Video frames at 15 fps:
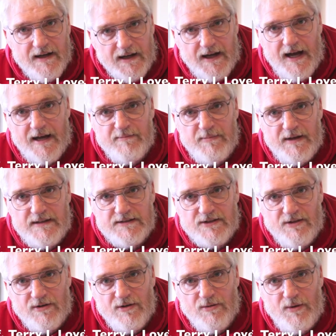God bless
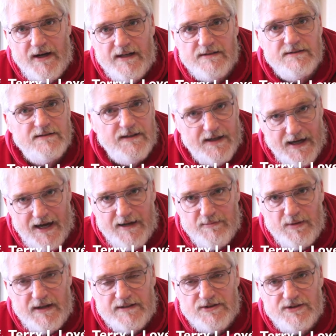Colonel West. God
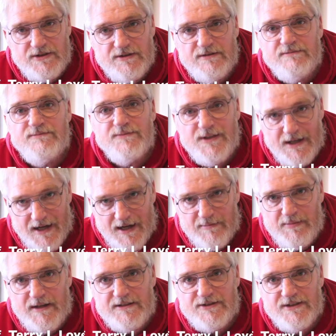bless you. God
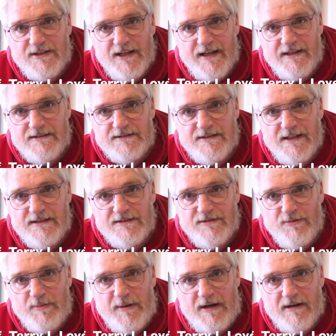bless the United States
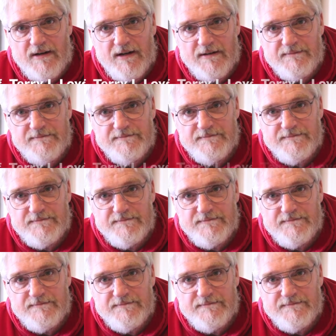of America.